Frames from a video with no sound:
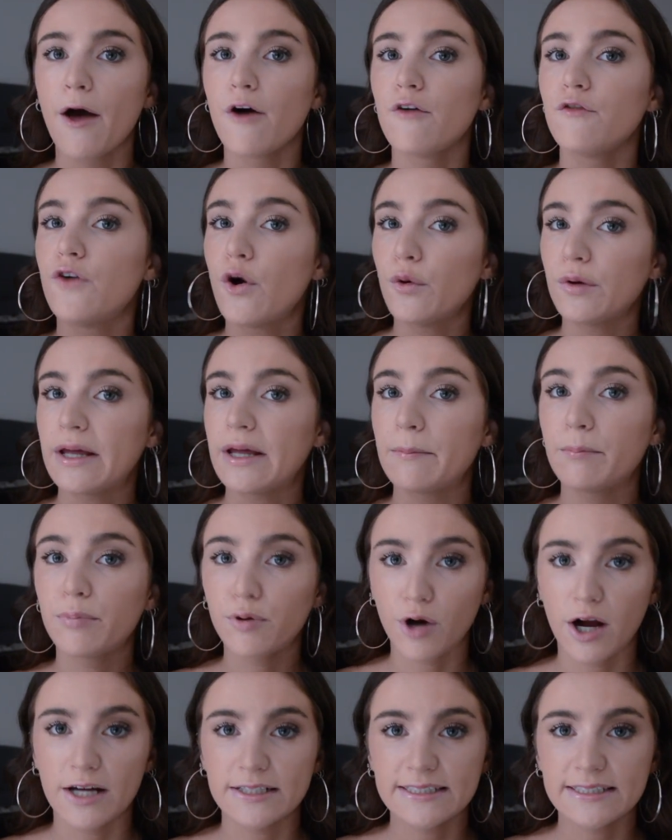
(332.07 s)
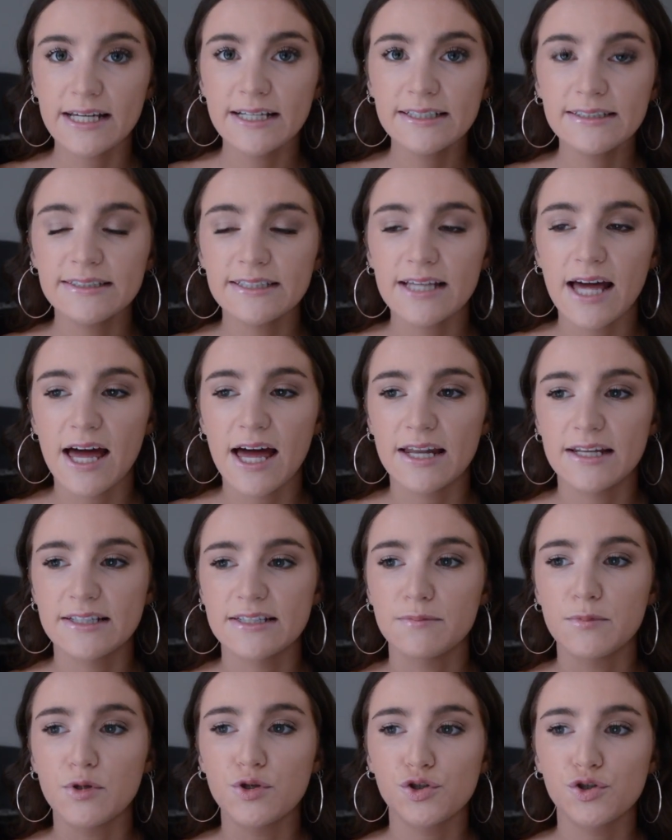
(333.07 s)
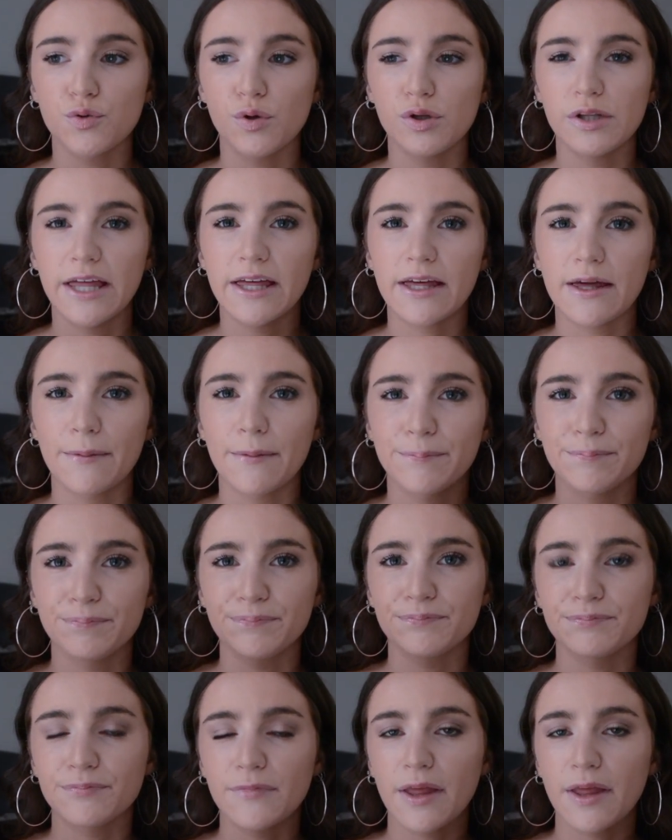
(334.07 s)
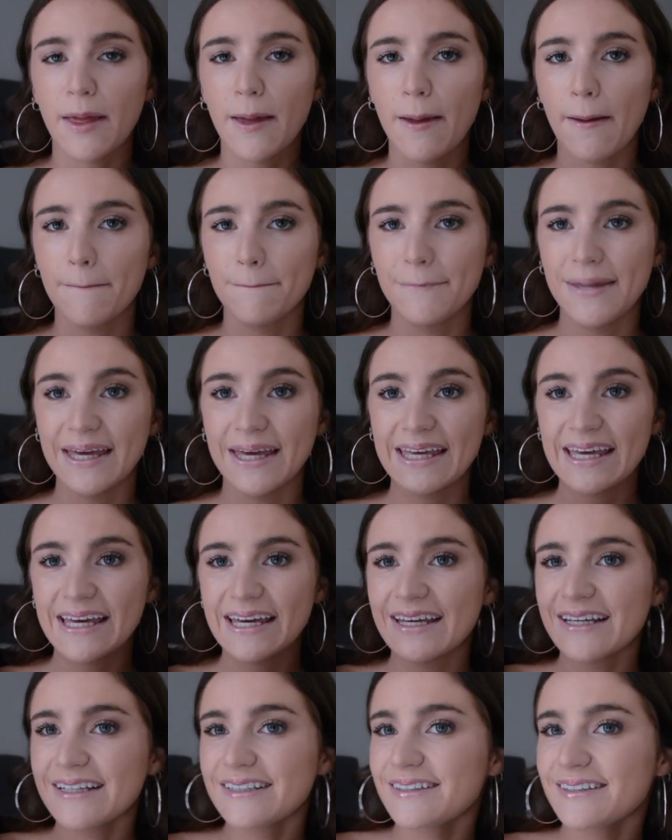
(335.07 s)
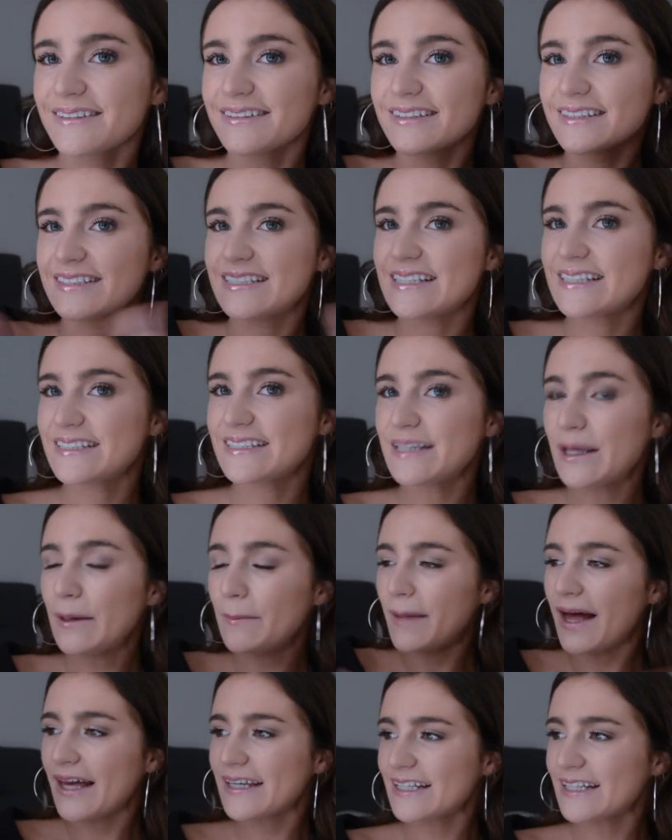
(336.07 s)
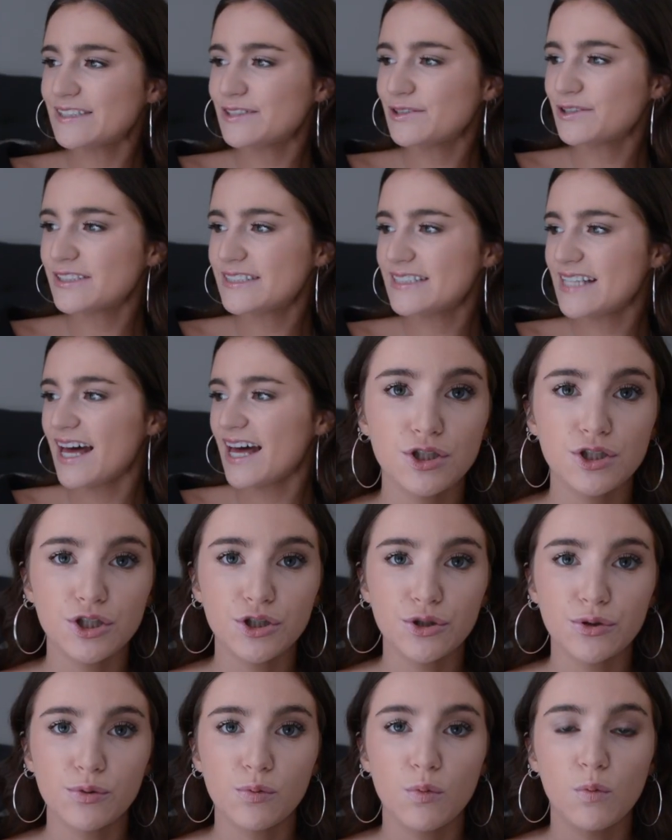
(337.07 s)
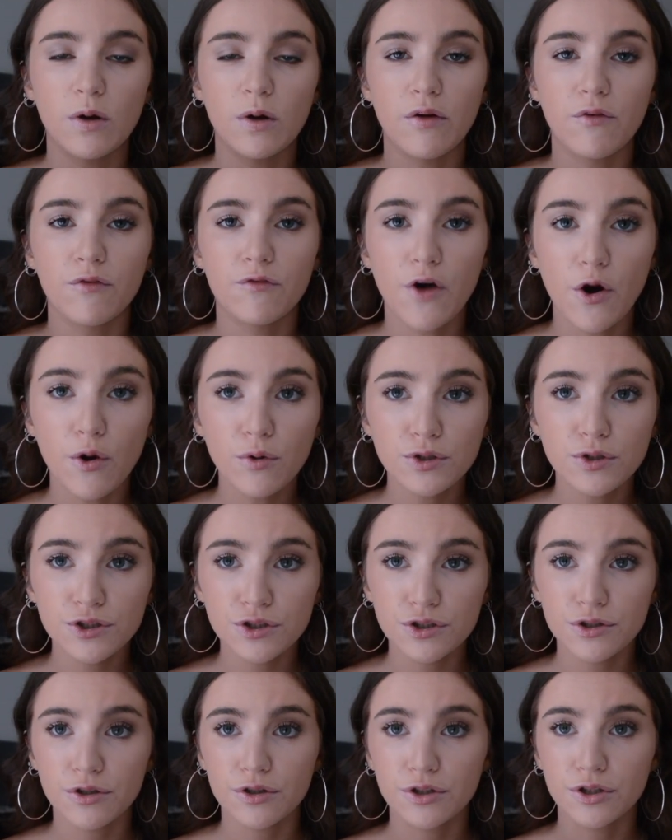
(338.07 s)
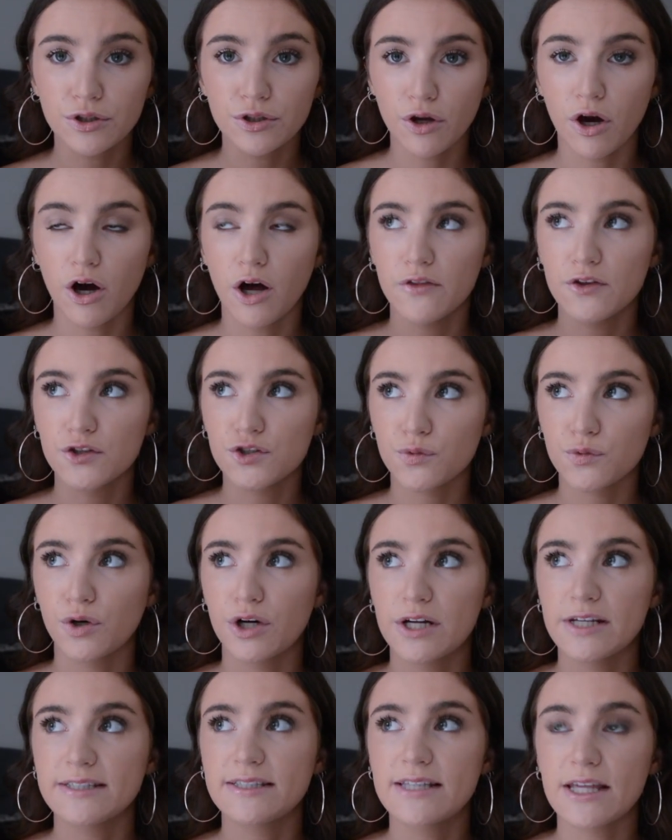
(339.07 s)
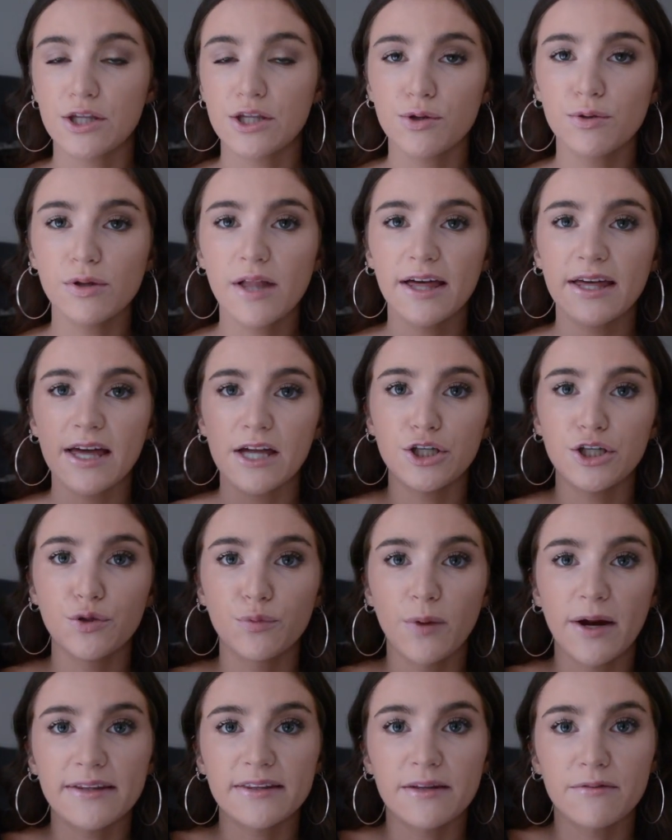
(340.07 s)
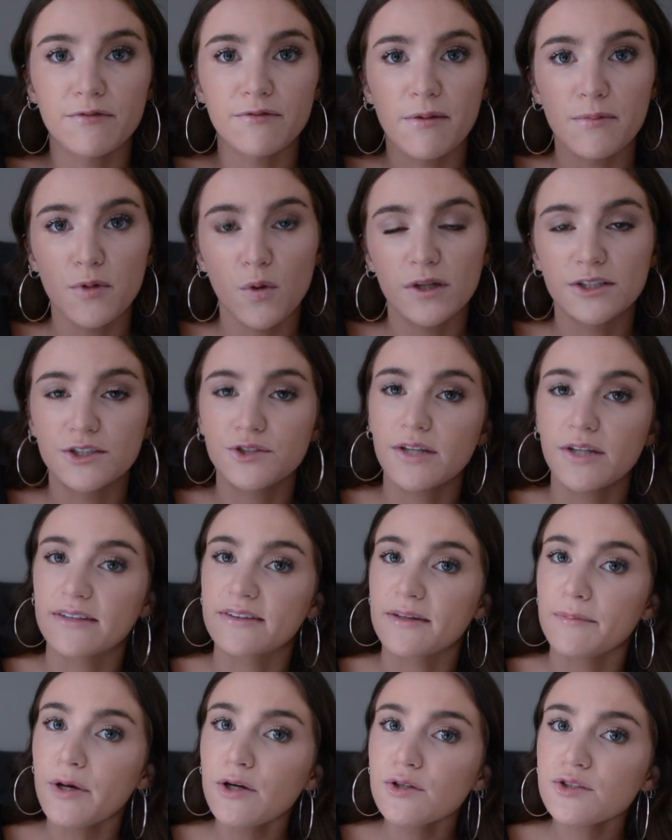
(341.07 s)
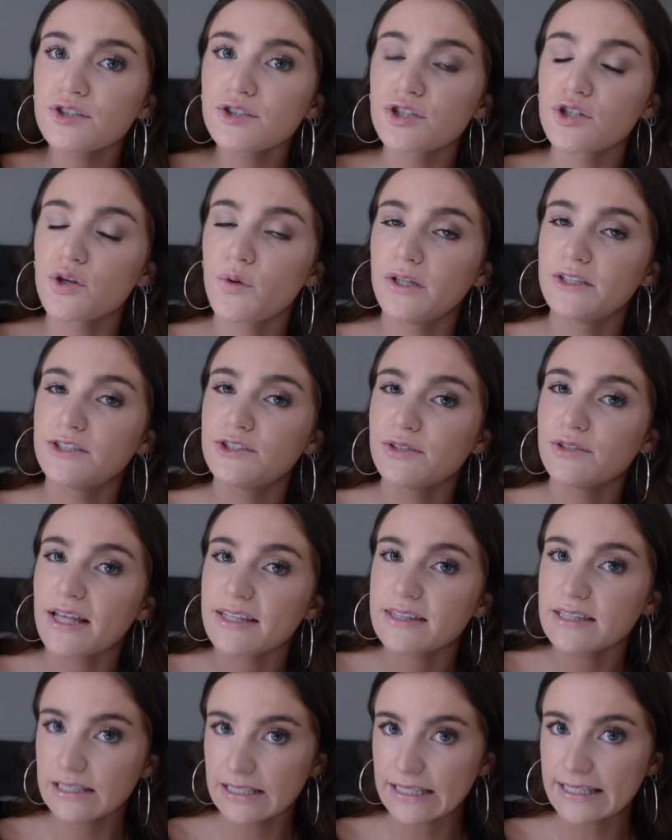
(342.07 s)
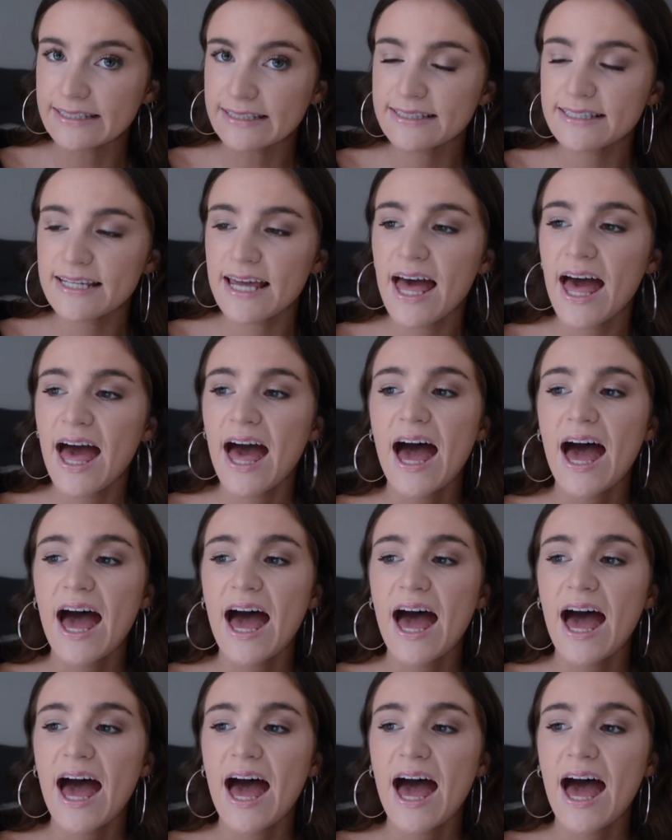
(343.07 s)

voting process, and it's a mutual like picking system, I guess you could say. You will vote on the sororities that you like, and you rank them from the ones you like the most to the ones you like the least.